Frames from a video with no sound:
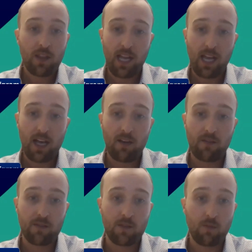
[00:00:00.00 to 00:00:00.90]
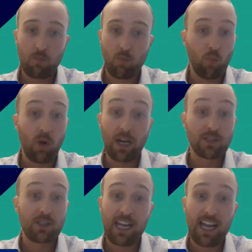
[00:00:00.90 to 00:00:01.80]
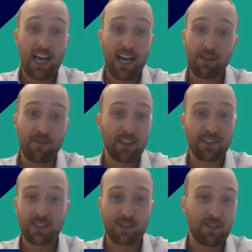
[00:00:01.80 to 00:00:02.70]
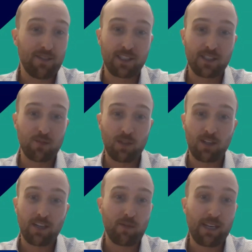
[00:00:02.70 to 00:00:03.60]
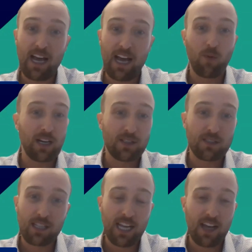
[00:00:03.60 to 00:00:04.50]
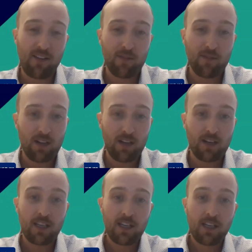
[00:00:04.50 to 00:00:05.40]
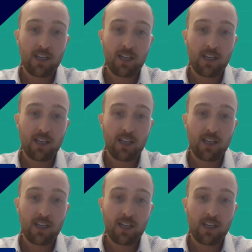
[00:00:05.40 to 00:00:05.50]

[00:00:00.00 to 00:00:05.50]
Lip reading: They have, what else do they have? If this is what they're giving me now, what else do they have, down